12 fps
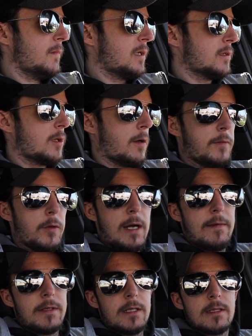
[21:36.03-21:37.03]
So if you
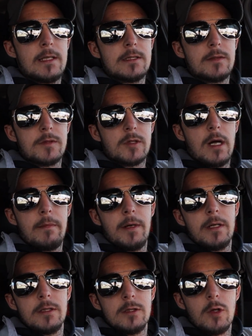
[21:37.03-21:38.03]
haven't hit that subscribe
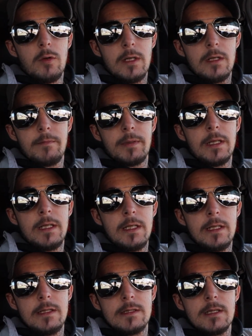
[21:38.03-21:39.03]
button, do it,
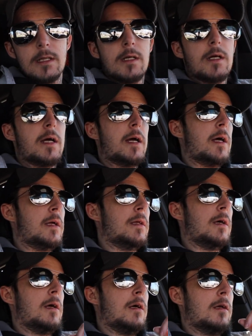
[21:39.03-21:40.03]
please.
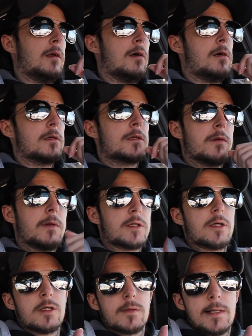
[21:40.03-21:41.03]
And then also make
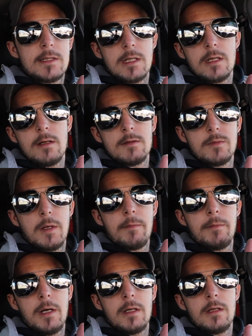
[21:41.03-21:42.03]
sure you smash that thumbs
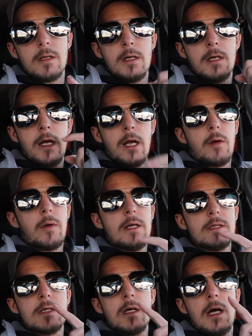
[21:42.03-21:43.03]
up button.
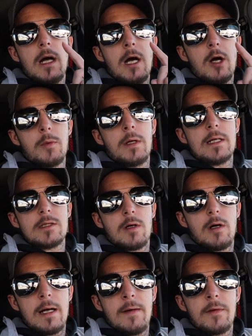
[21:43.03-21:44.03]
Anyways, I hope you guys are
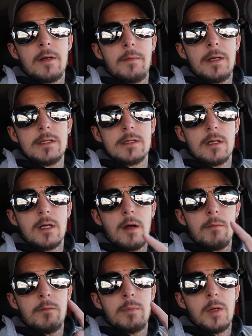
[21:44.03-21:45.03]
all having an amazing,
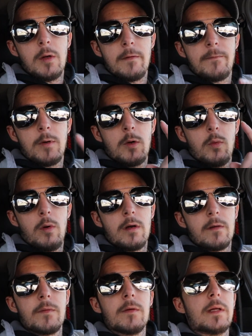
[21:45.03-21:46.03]
beautiful,
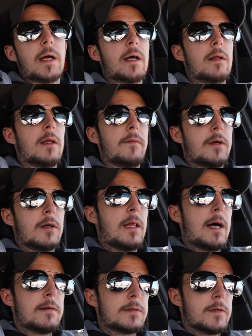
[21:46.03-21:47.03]
wonderful day. Living your
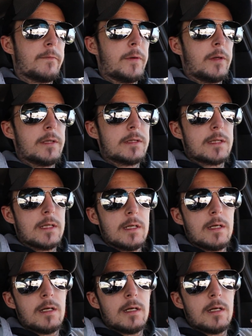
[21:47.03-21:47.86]
lives to the fullest.